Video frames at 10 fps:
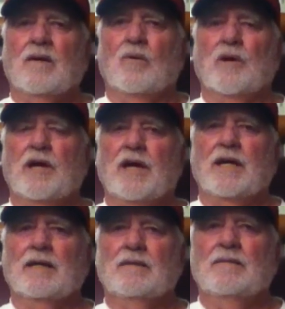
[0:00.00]

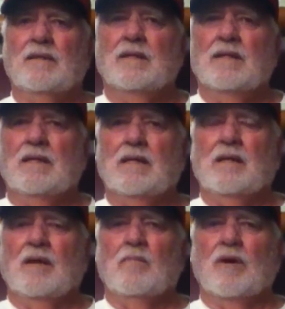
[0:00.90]
Okay,
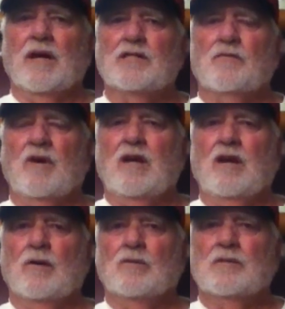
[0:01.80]
my next
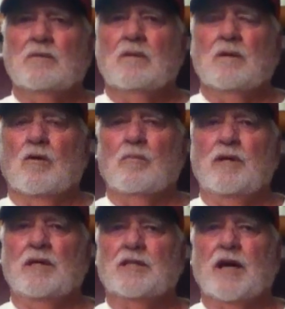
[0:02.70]
video is going to
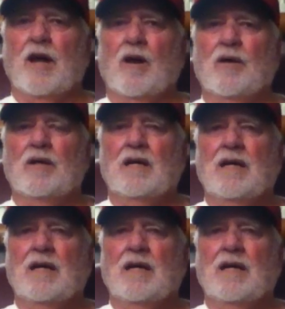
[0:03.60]
be entitled